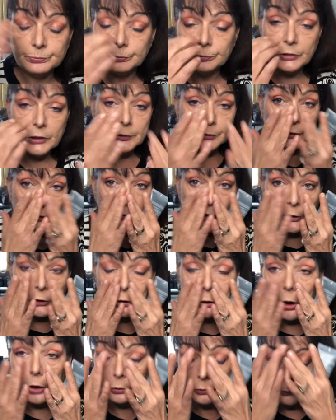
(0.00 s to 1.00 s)
If you've only
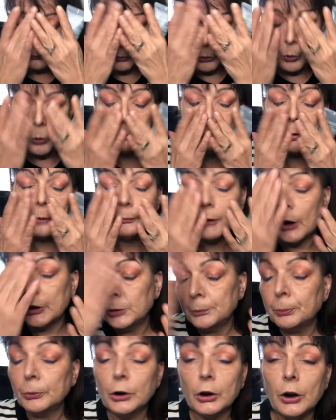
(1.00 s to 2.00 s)
got the pore problem, only
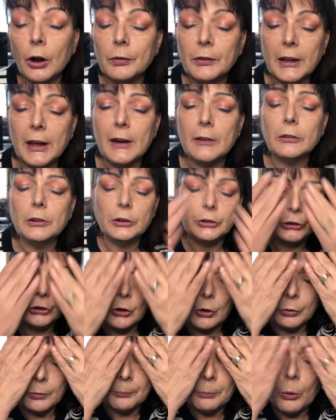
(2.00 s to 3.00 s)
put it on the areas you've
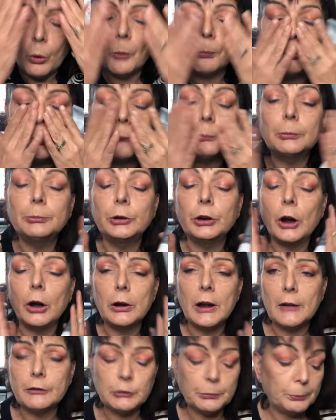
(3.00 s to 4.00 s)
got the pore problem. You don't
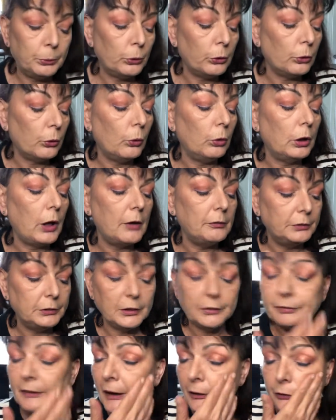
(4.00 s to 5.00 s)
have to put it all over your
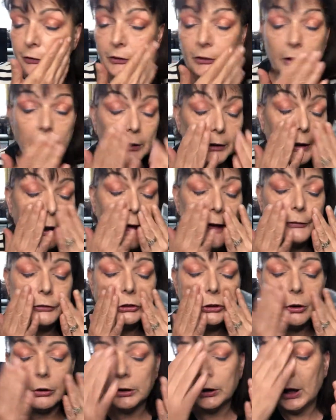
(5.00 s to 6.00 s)
face and it'll last
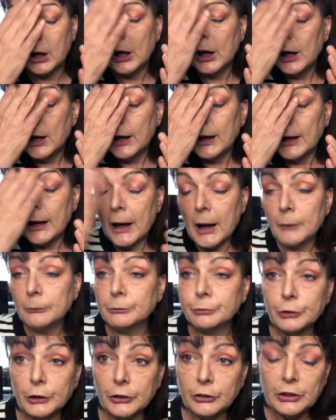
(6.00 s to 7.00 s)
longer.
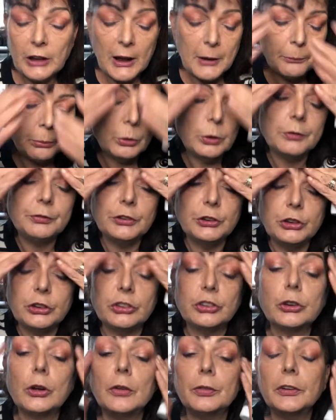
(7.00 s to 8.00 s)
For example, if you
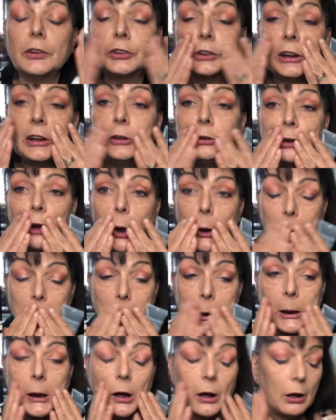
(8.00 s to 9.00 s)
just got the T-zone
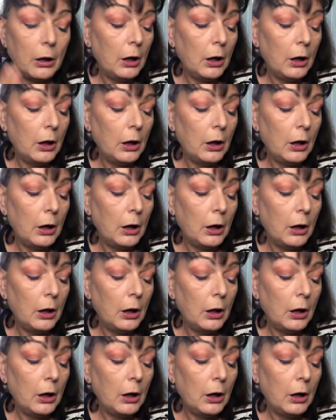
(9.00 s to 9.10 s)
here.